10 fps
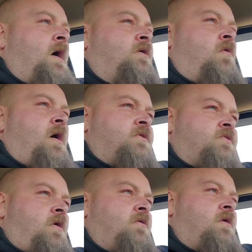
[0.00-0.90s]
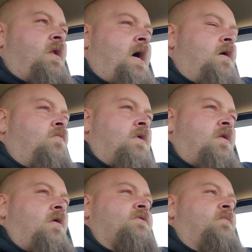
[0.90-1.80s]
I know I struggled a lot when I
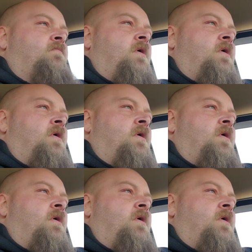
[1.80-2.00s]
lost my